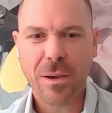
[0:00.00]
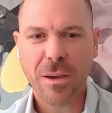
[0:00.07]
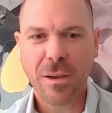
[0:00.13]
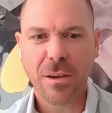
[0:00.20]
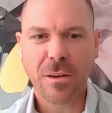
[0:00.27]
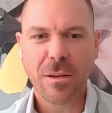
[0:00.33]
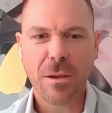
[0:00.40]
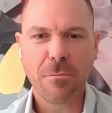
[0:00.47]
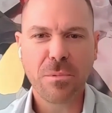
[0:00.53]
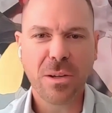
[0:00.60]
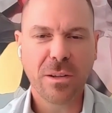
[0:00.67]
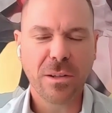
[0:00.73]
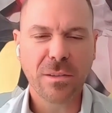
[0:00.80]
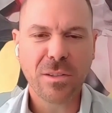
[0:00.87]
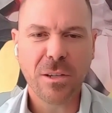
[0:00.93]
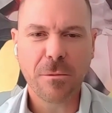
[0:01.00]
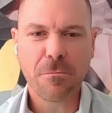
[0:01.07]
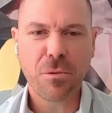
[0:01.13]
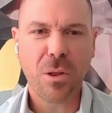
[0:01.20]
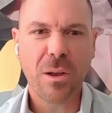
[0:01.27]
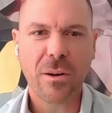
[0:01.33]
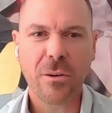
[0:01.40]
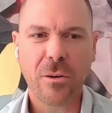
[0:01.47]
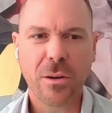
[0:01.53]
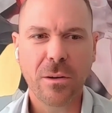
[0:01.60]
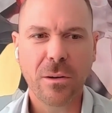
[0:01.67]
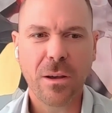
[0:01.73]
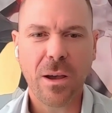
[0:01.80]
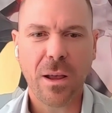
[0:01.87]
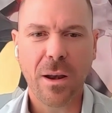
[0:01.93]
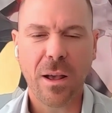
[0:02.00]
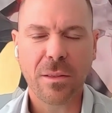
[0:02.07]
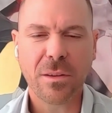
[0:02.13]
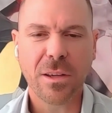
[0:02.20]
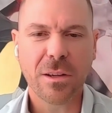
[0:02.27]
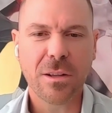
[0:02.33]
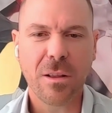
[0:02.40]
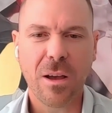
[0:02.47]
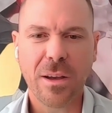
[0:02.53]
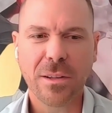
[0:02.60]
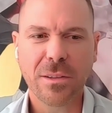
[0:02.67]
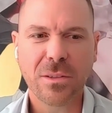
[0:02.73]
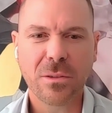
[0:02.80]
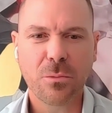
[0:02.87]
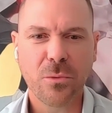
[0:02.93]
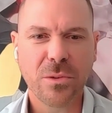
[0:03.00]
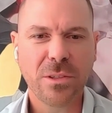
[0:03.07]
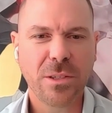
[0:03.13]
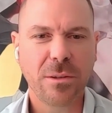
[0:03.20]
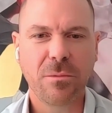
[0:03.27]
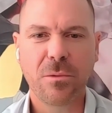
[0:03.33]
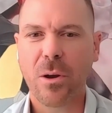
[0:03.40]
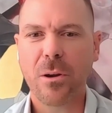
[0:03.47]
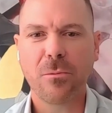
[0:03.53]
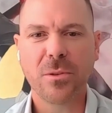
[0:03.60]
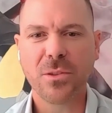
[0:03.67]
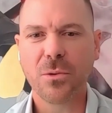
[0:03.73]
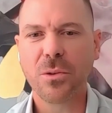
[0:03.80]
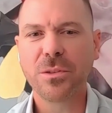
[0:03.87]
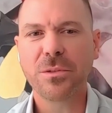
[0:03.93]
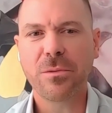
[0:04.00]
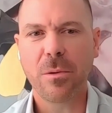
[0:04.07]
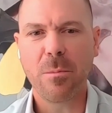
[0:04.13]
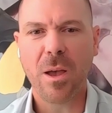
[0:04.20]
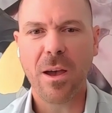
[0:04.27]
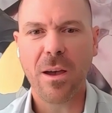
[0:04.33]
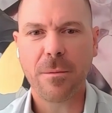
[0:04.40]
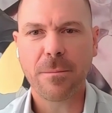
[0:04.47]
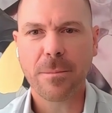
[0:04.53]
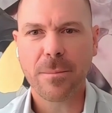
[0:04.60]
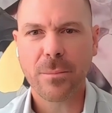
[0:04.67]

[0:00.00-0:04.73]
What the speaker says: and being a team player, and I think clients receive great results from that.